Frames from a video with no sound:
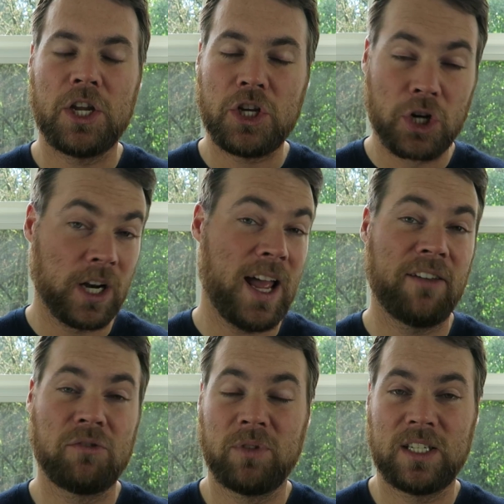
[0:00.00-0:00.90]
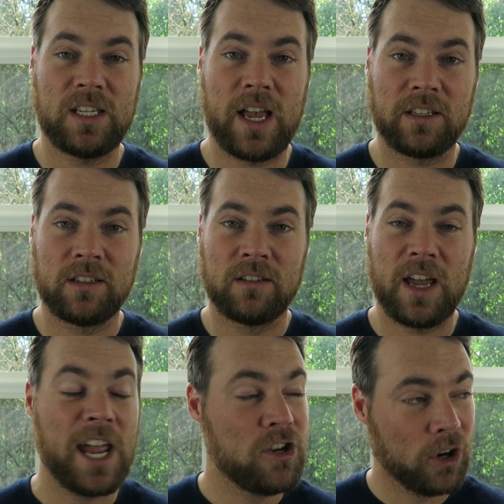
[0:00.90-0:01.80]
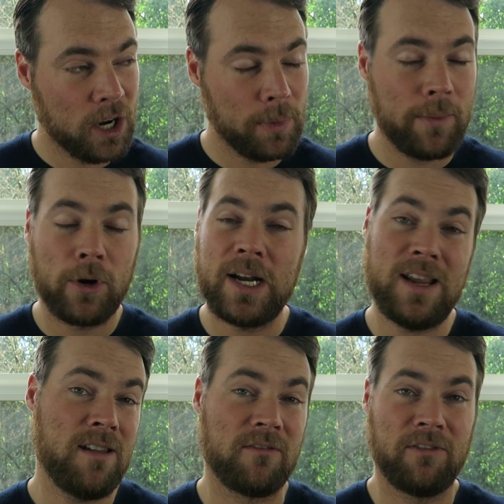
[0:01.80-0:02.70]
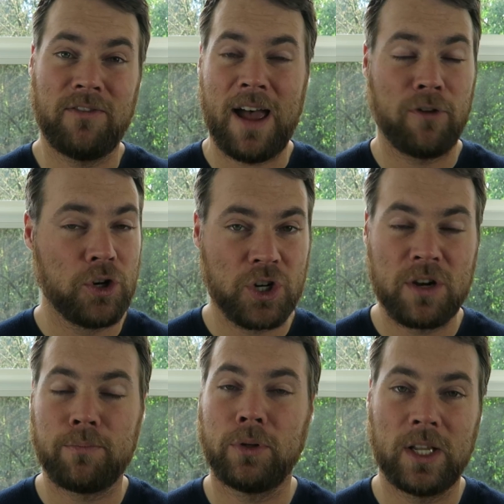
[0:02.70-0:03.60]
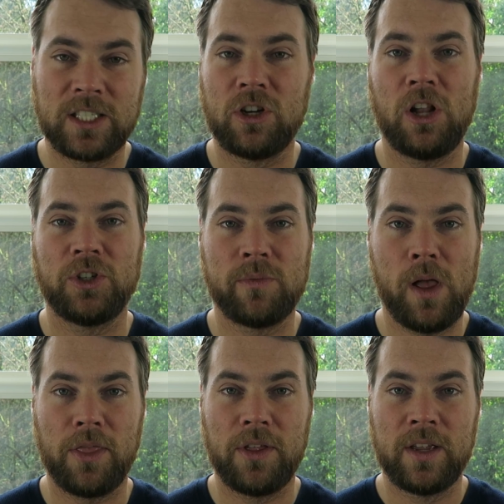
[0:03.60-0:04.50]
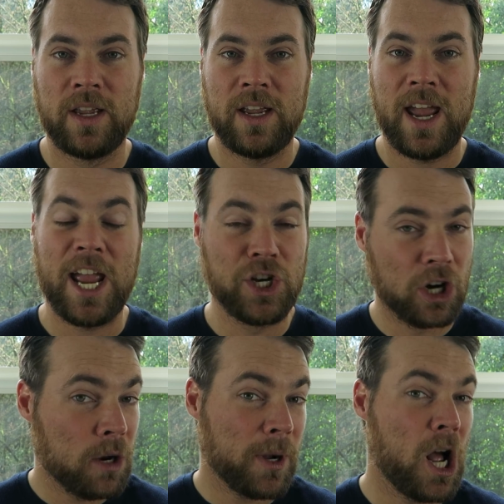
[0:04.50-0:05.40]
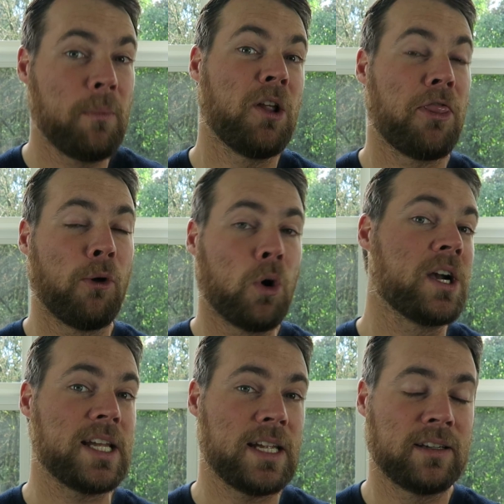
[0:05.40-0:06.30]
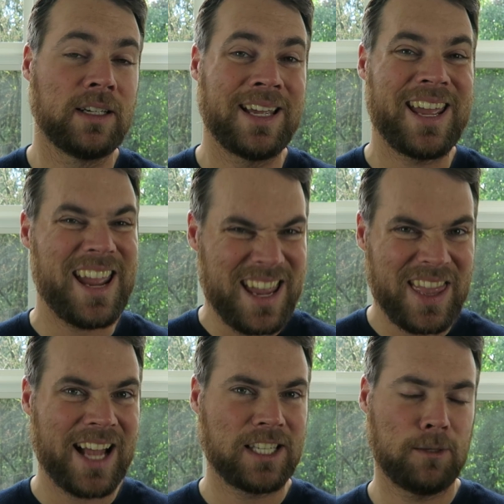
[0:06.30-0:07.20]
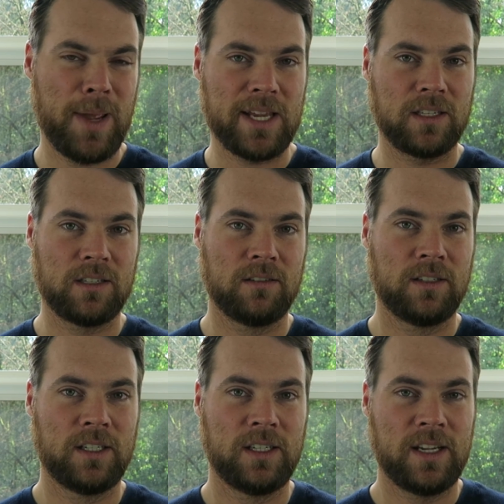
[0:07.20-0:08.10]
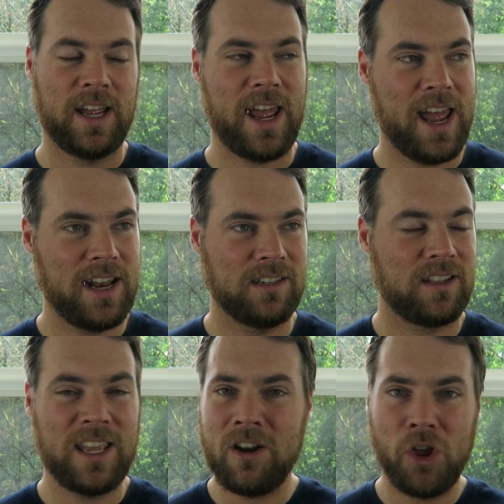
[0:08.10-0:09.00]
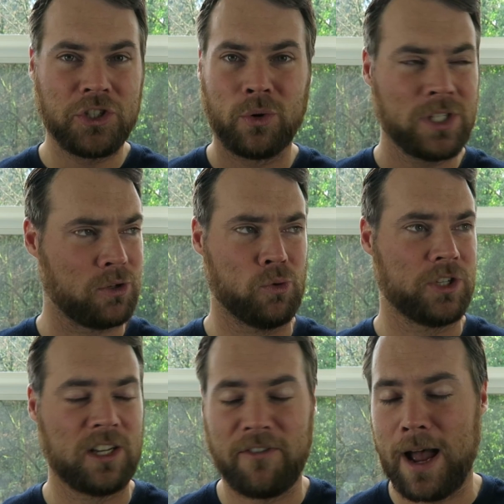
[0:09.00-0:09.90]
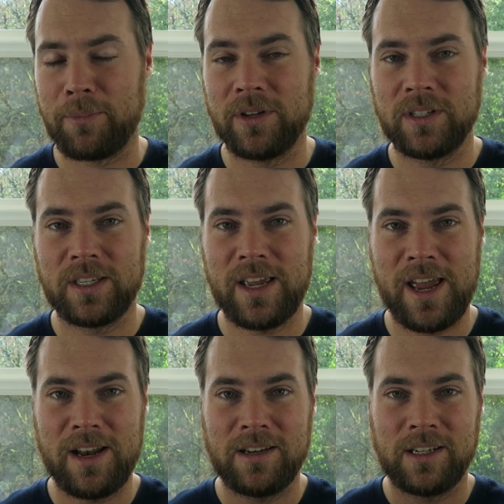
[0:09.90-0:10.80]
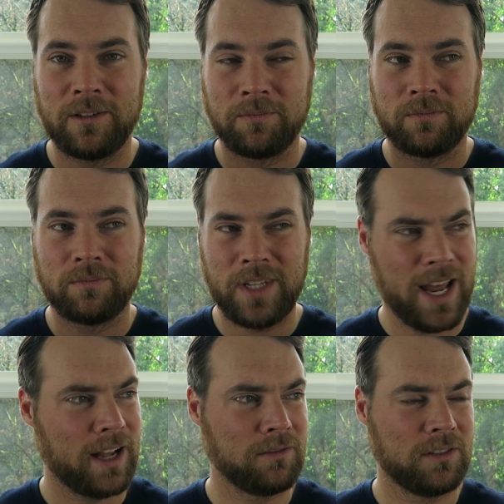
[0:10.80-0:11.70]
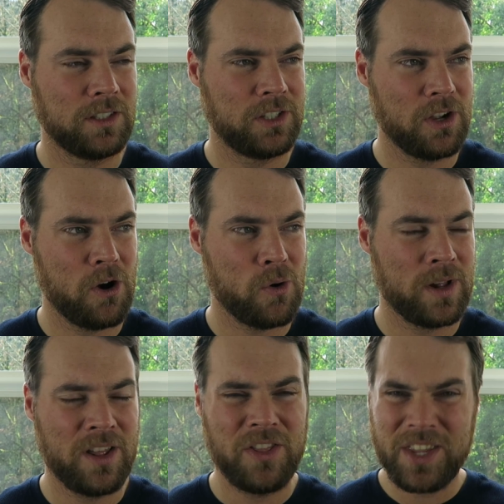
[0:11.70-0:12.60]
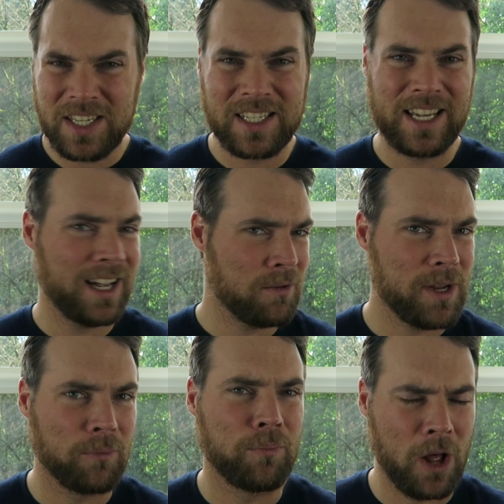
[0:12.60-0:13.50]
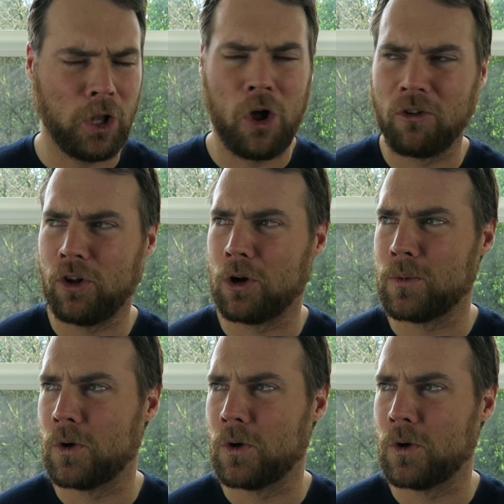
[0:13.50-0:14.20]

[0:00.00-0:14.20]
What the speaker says: you're going to have some success. And you're going to be bringing in $500+ a month. And you're going to become an authority in that space. And then all sorts of cool stuff happens. And yeah, so this is going to be a long blog